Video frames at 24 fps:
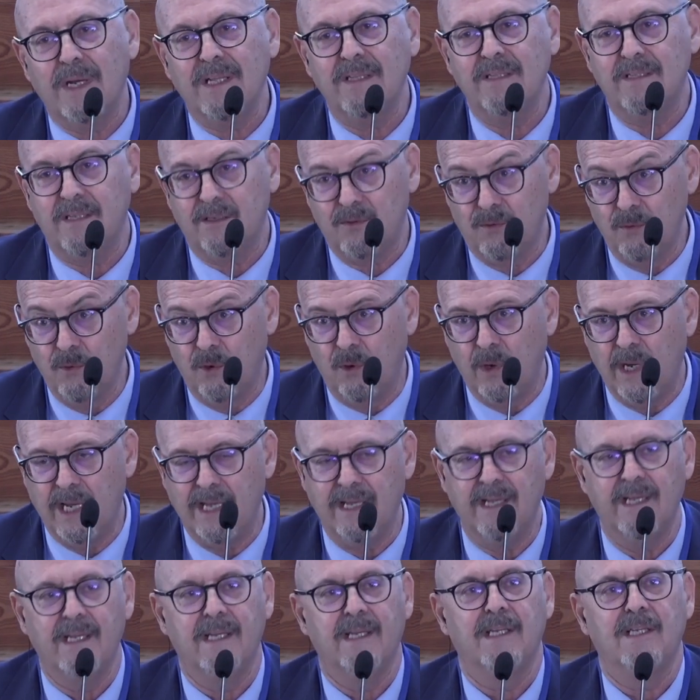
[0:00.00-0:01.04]
During the
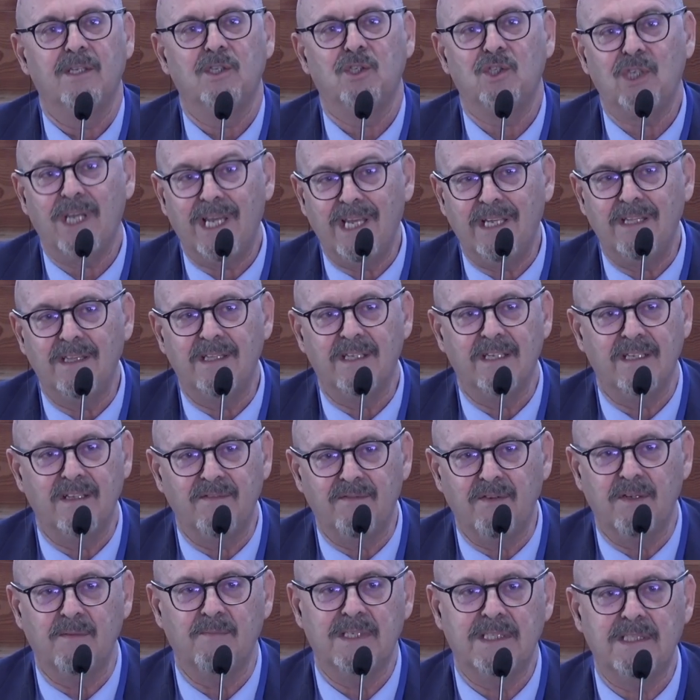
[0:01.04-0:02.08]
press conference, I was
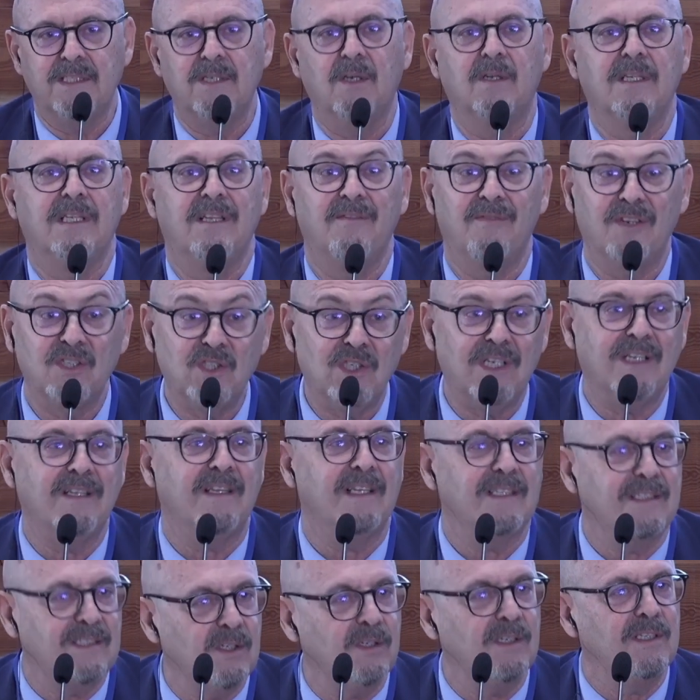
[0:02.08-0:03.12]
saying that
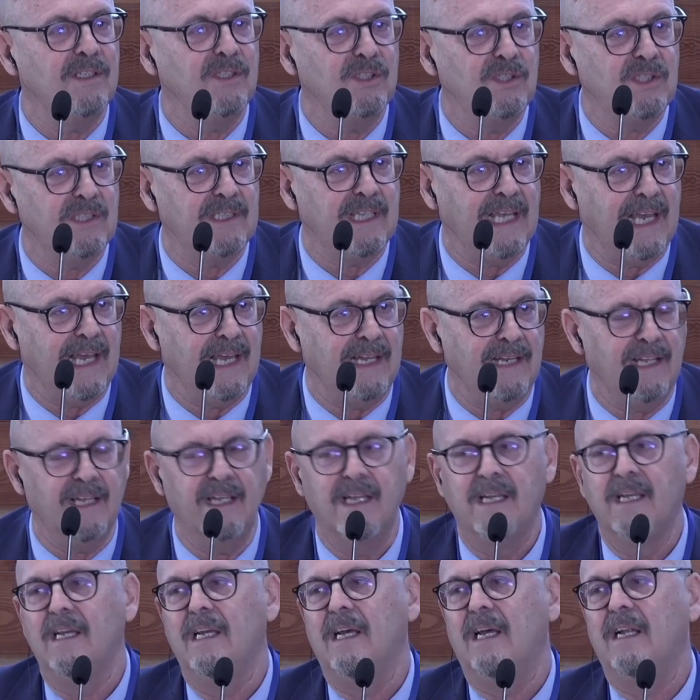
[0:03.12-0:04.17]
we
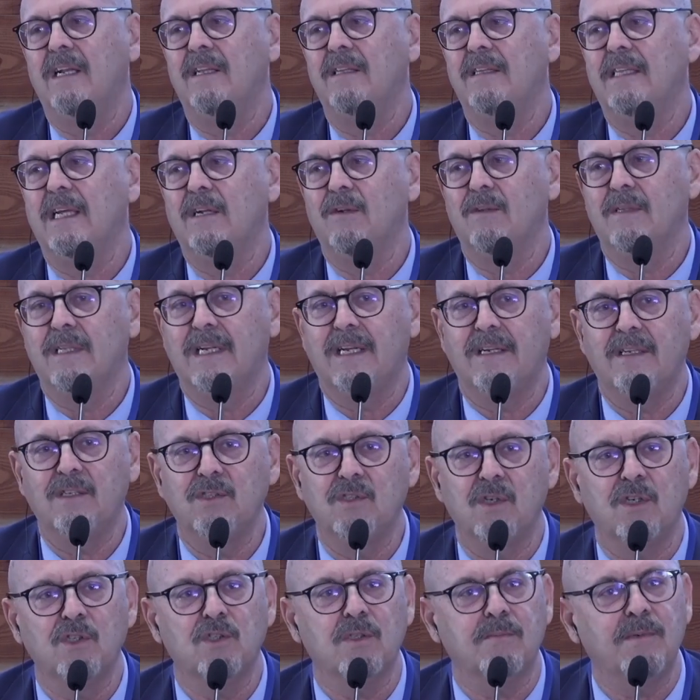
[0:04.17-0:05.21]
have used the
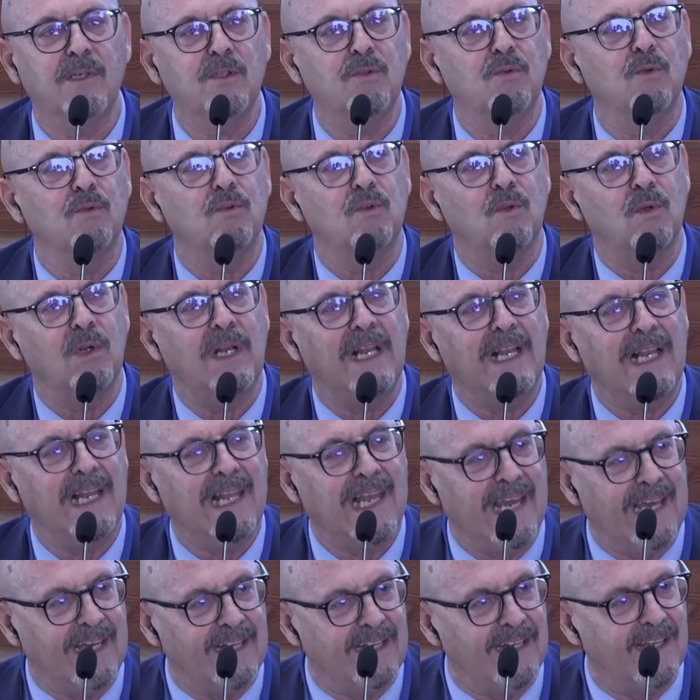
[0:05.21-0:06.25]

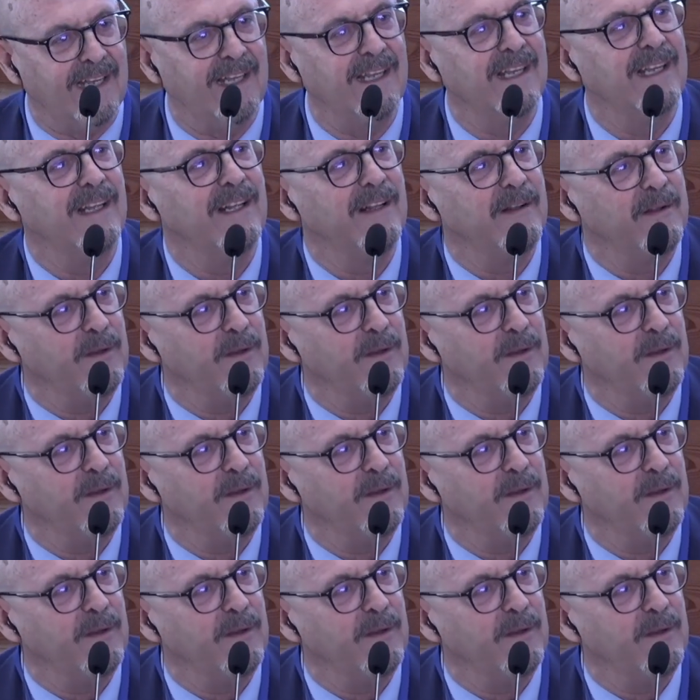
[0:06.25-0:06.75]
National Recovery and